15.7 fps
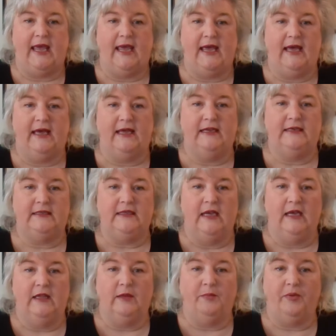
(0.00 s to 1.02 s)
and
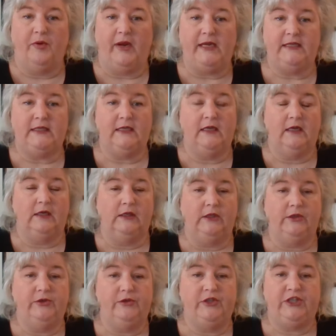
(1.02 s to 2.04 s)
the price
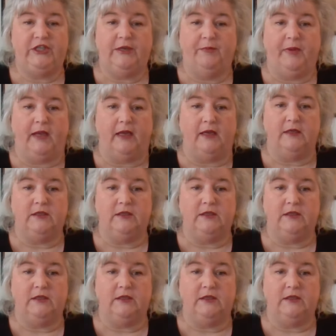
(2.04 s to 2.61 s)
includes shipping.